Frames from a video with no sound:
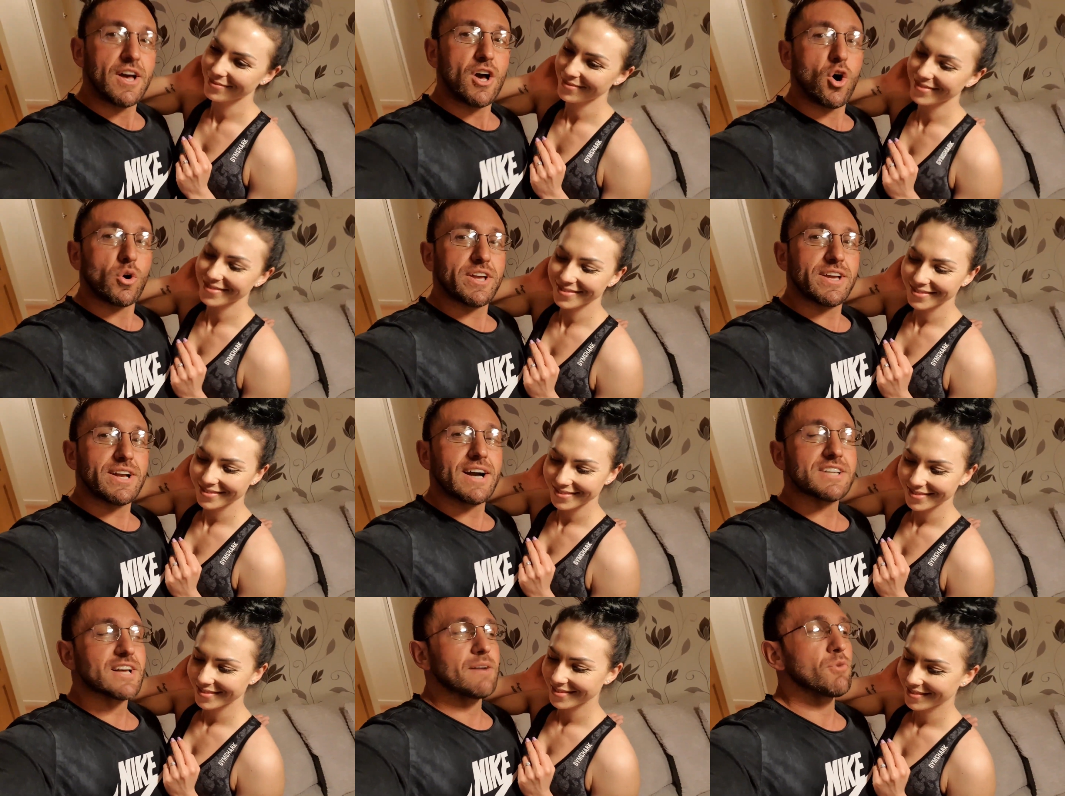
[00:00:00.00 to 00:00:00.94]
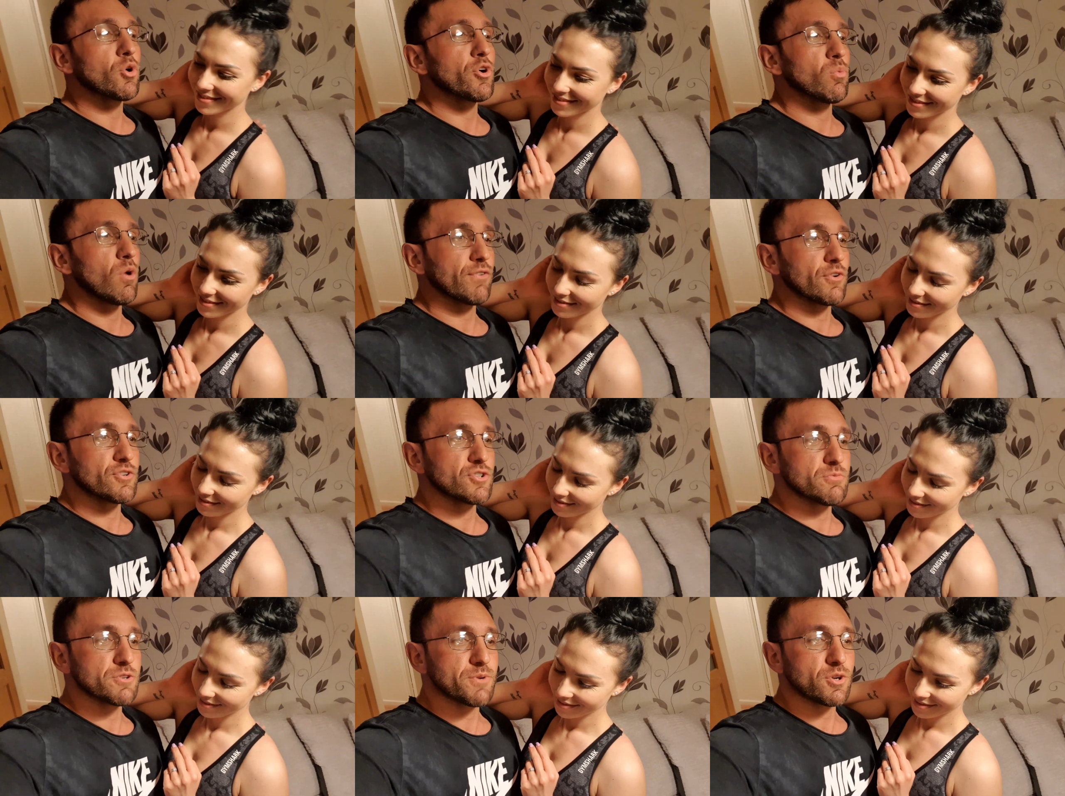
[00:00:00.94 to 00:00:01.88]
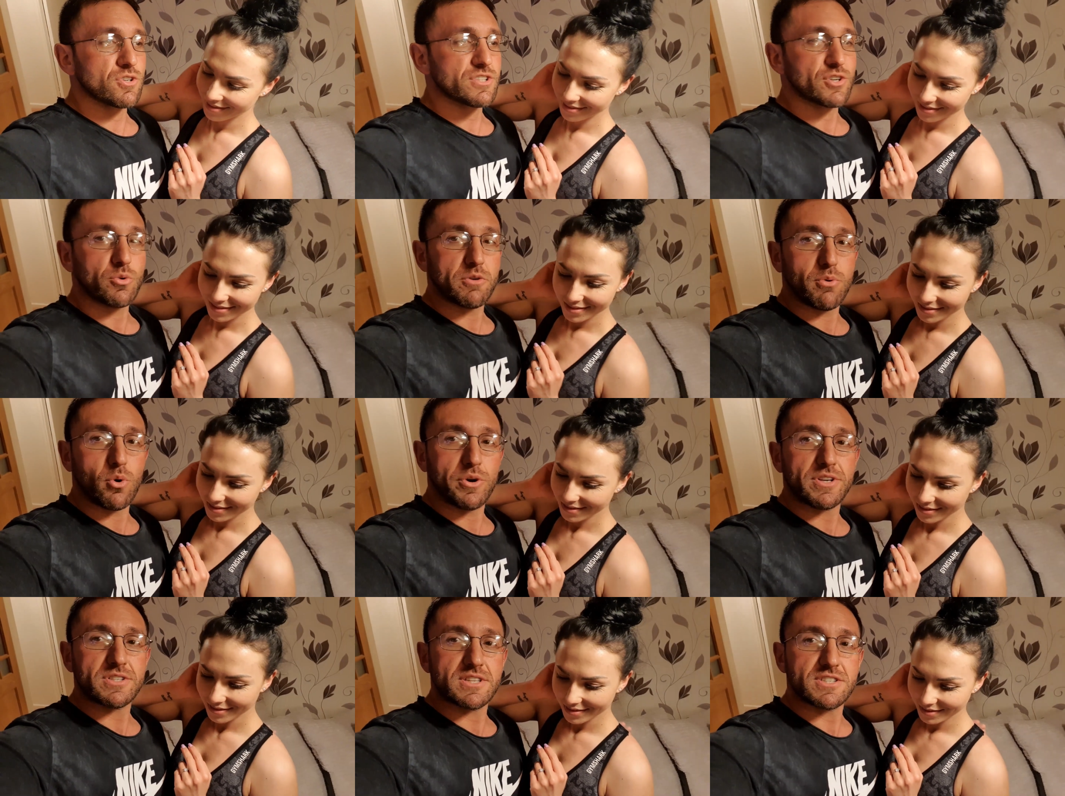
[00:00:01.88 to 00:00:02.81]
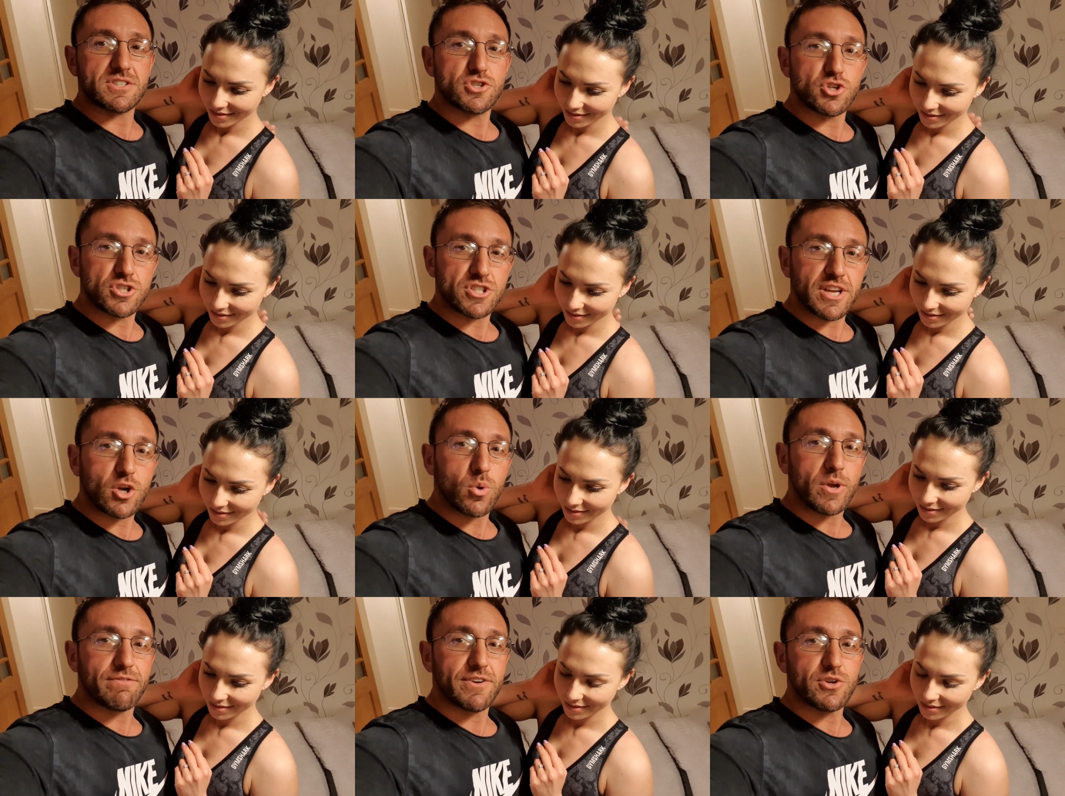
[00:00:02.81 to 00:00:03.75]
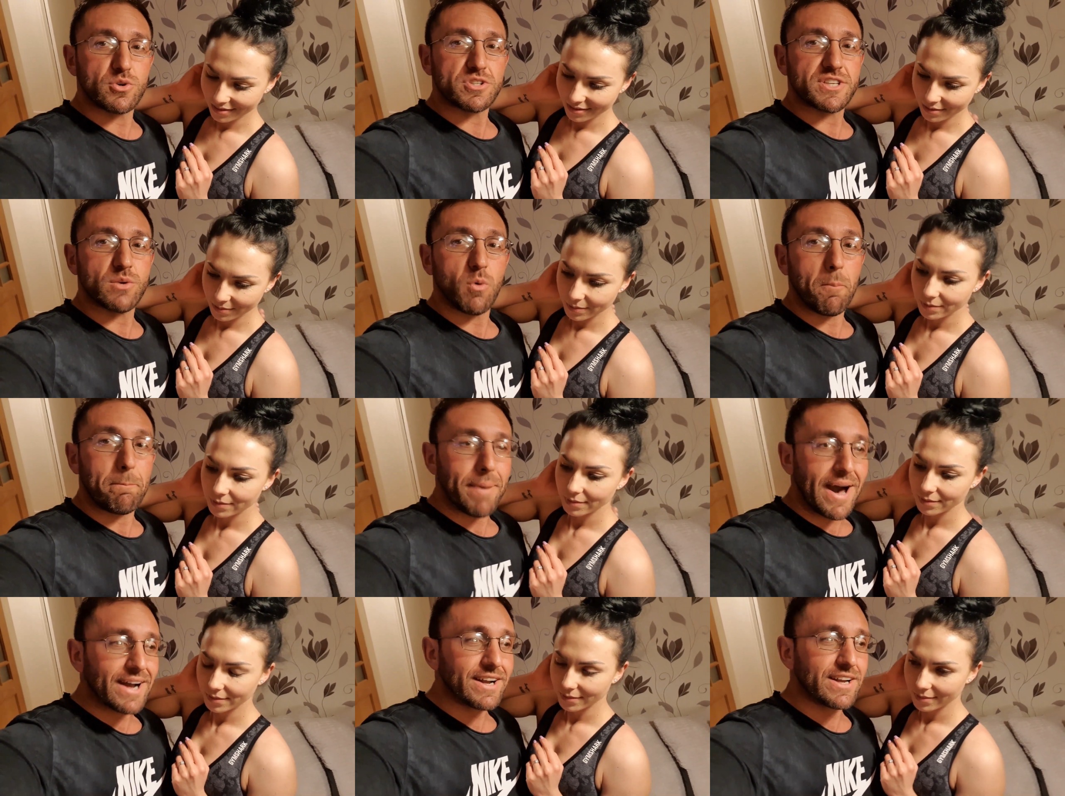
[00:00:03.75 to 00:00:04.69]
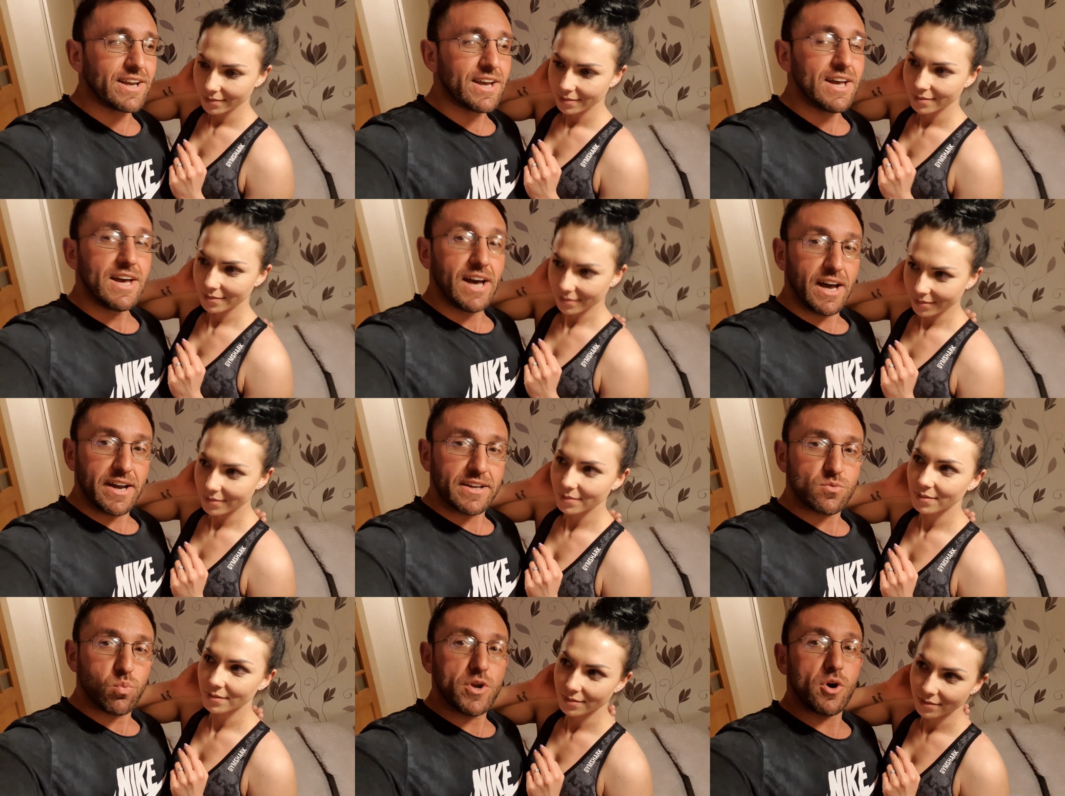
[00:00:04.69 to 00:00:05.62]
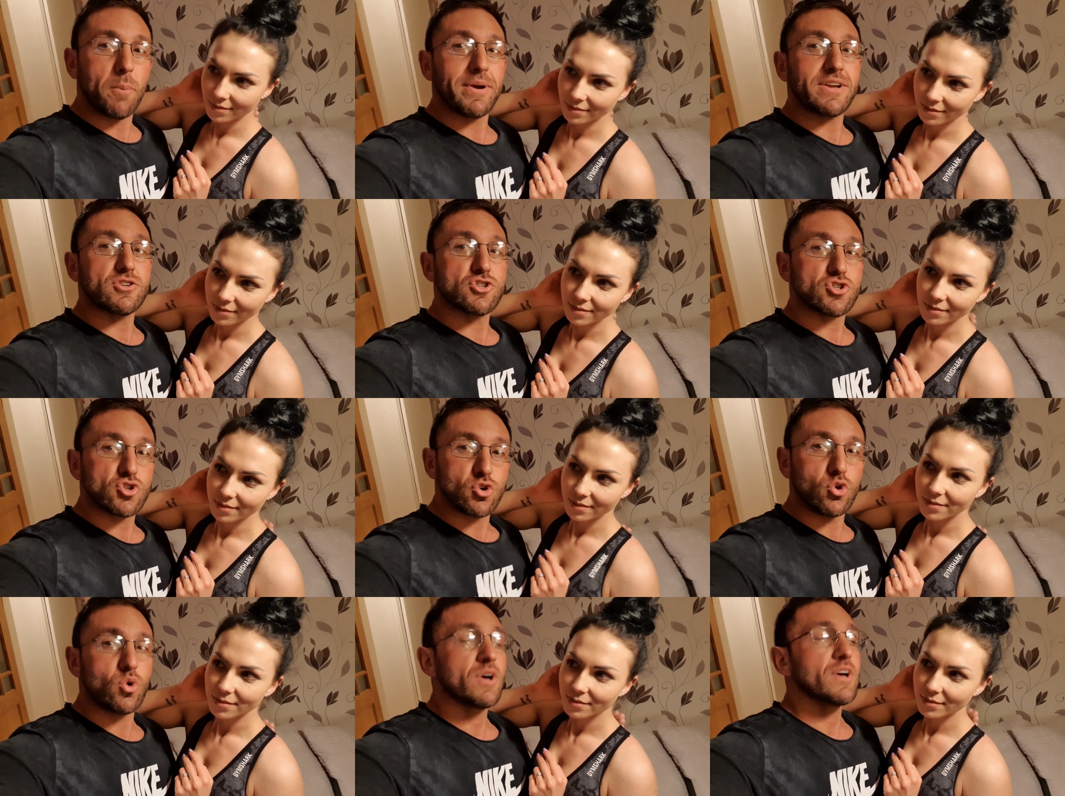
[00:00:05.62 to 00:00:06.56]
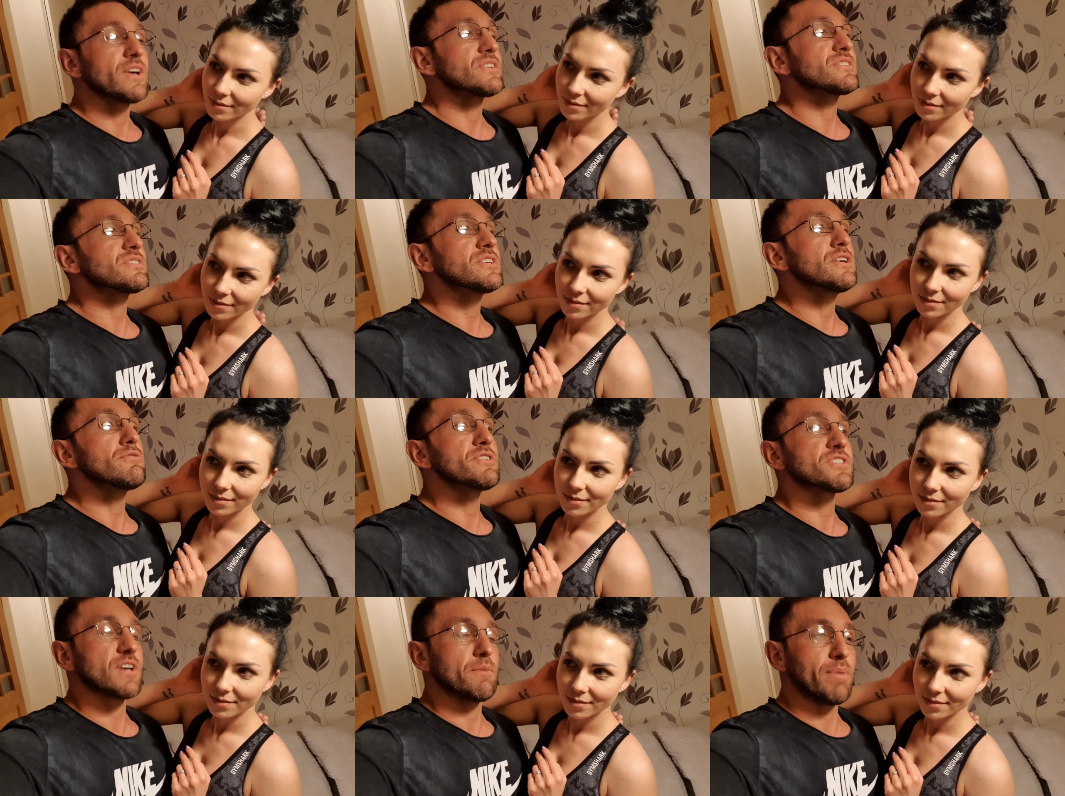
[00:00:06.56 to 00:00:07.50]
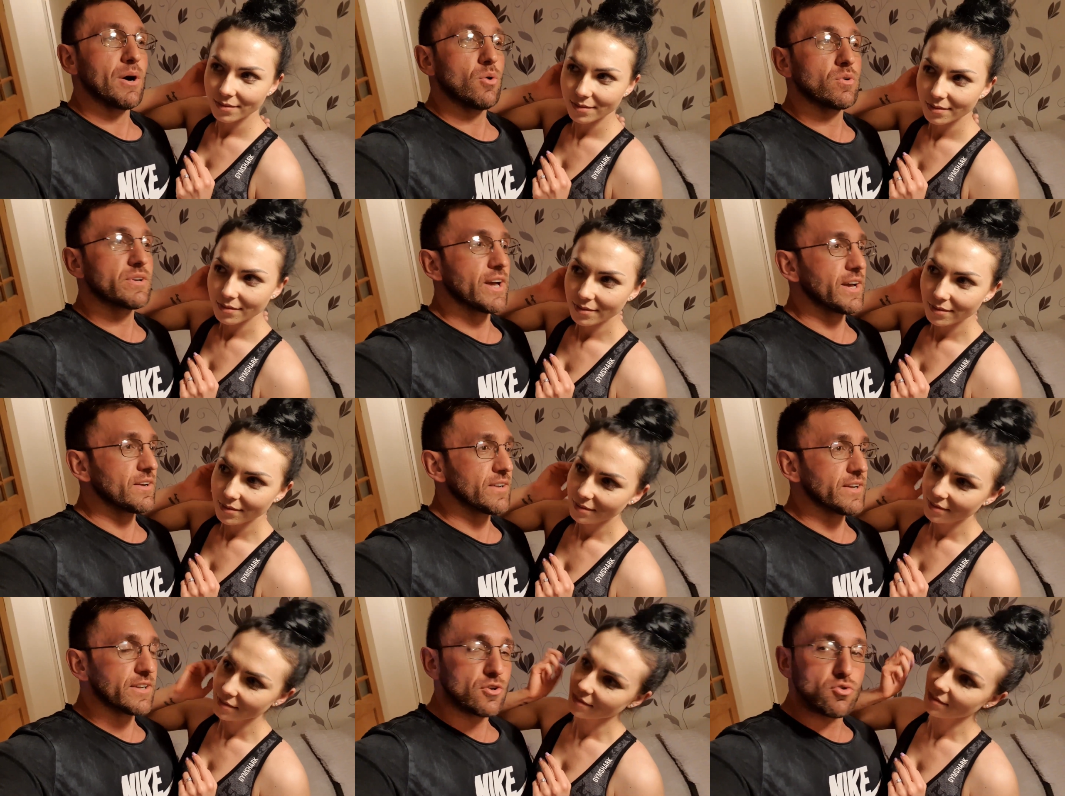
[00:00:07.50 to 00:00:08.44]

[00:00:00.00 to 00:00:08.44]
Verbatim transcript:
Speaker 1: Mm-hmm. Okay guys, I'm not gonna waffle on too much because I don't wanna bore you. This is just a quick video to say we're back and we are being so serious about getting in